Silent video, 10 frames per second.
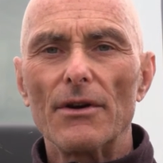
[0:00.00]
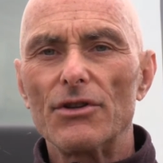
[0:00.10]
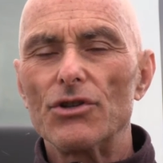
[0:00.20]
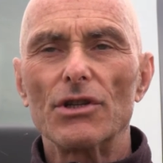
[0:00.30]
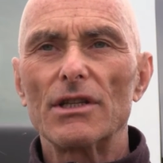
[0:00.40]

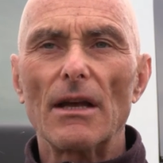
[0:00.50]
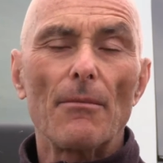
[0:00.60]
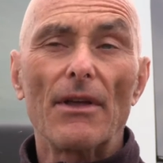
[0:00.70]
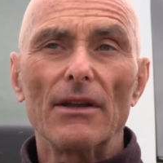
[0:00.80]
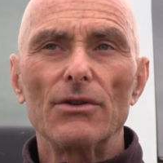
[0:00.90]
It's just
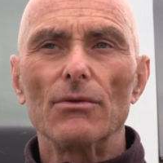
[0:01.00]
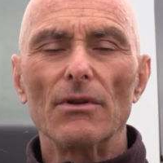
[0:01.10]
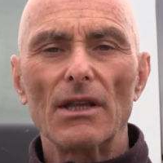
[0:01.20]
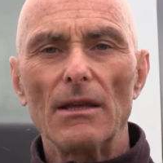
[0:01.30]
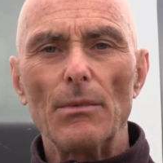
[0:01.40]
something
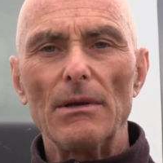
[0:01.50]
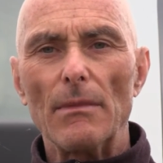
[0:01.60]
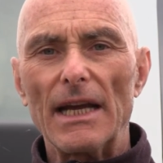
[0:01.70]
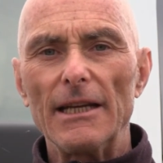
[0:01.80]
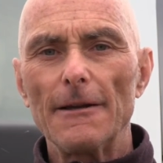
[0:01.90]
to keep in
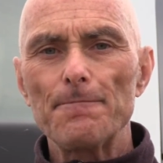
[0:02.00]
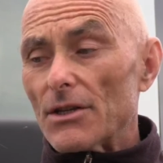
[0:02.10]
mind.